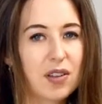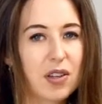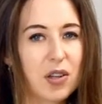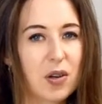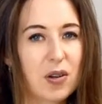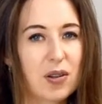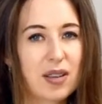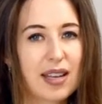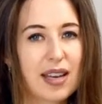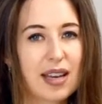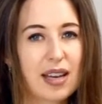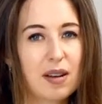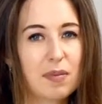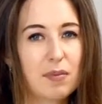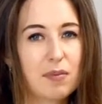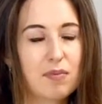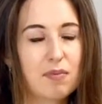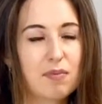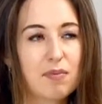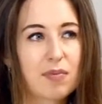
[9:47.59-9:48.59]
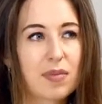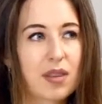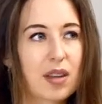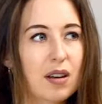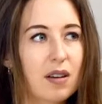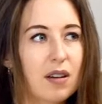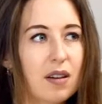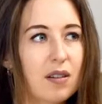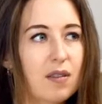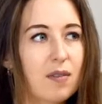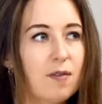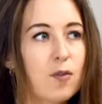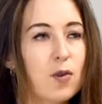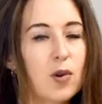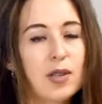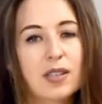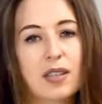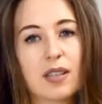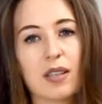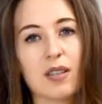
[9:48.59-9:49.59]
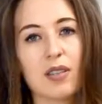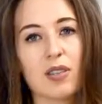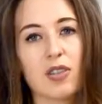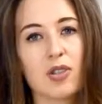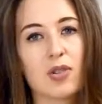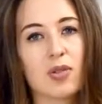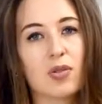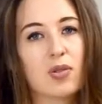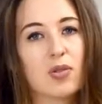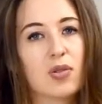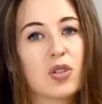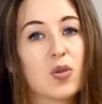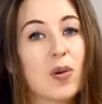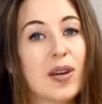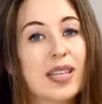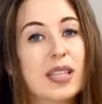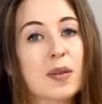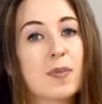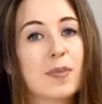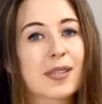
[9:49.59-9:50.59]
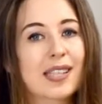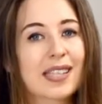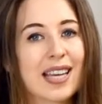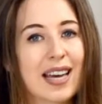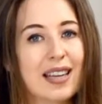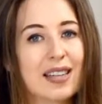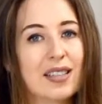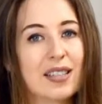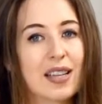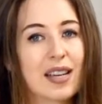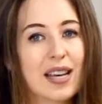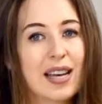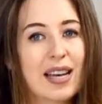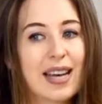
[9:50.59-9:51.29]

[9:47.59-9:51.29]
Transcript: They're 14 to 20%.